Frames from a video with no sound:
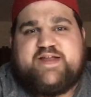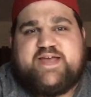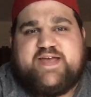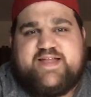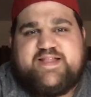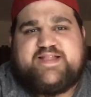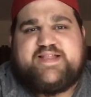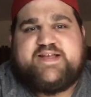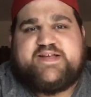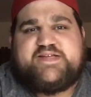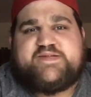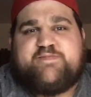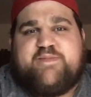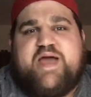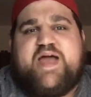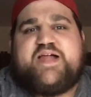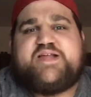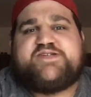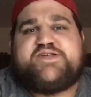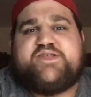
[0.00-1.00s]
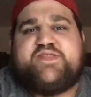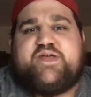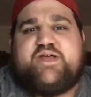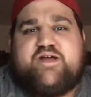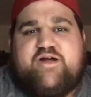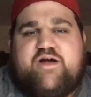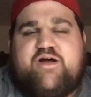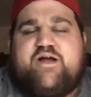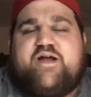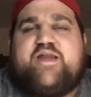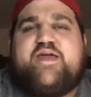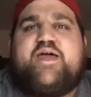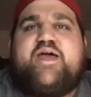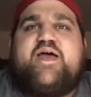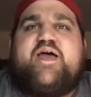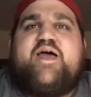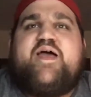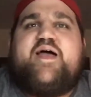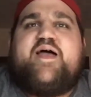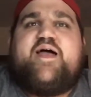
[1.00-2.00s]
to get this match on the card.
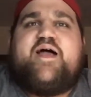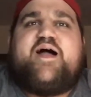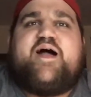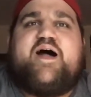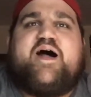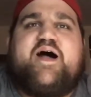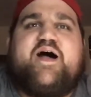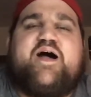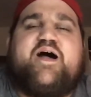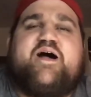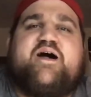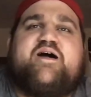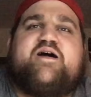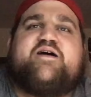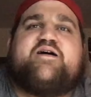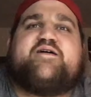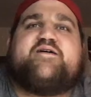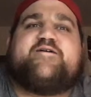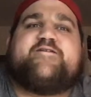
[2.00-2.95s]
I